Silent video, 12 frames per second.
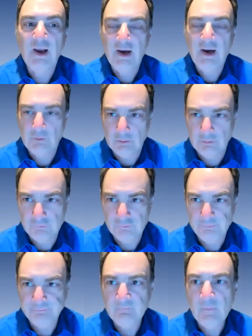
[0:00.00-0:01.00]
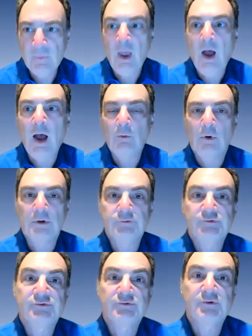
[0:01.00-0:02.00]
errors. I
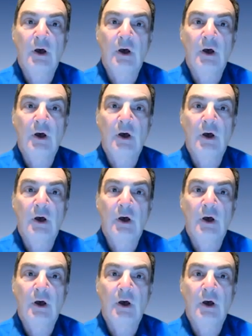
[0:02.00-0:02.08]
once